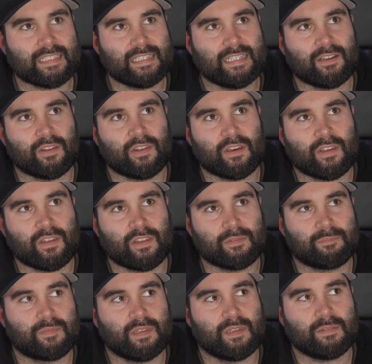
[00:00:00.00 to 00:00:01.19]
know, the
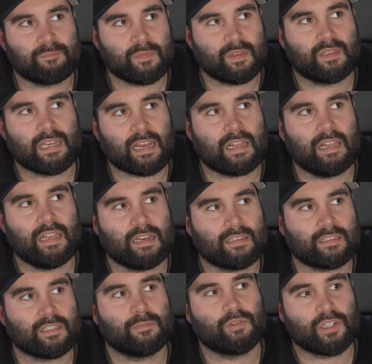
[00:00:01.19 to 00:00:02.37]
tackling a
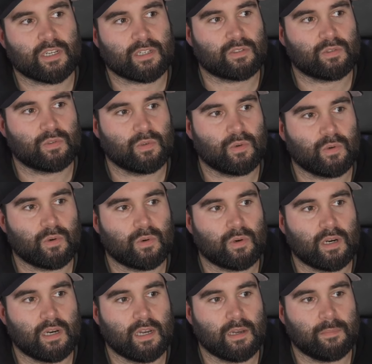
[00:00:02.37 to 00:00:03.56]
subject or
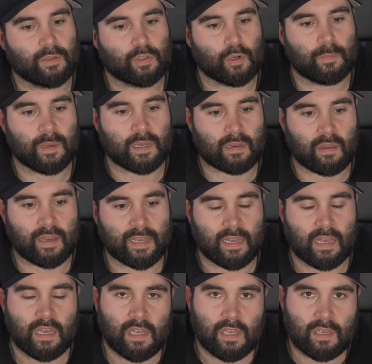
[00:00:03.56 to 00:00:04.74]
a topic like
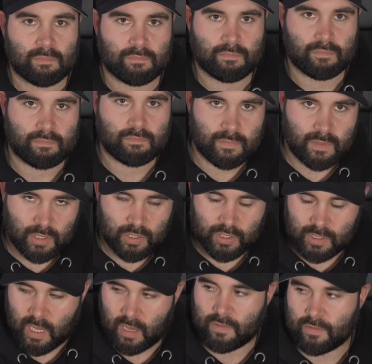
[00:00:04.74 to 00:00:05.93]

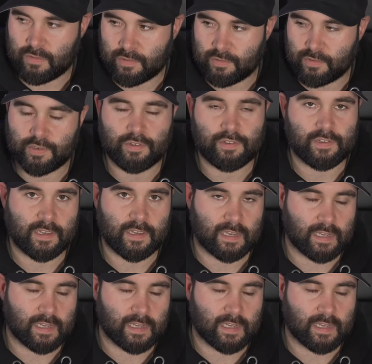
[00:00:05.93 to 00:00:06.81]
guns and shooting and